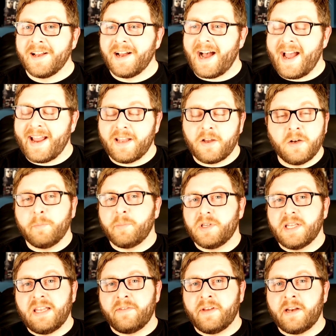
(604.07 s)
I couldn't
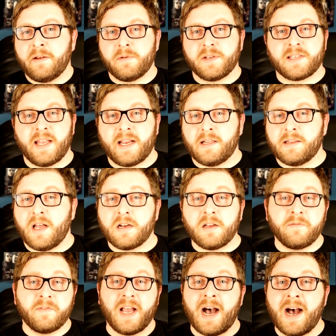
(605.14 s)
believe it. It was like a luck
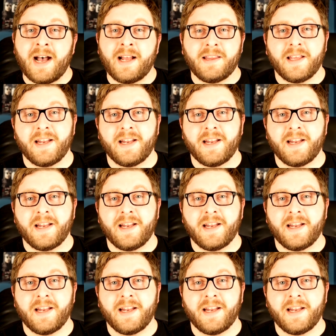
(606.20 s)
of God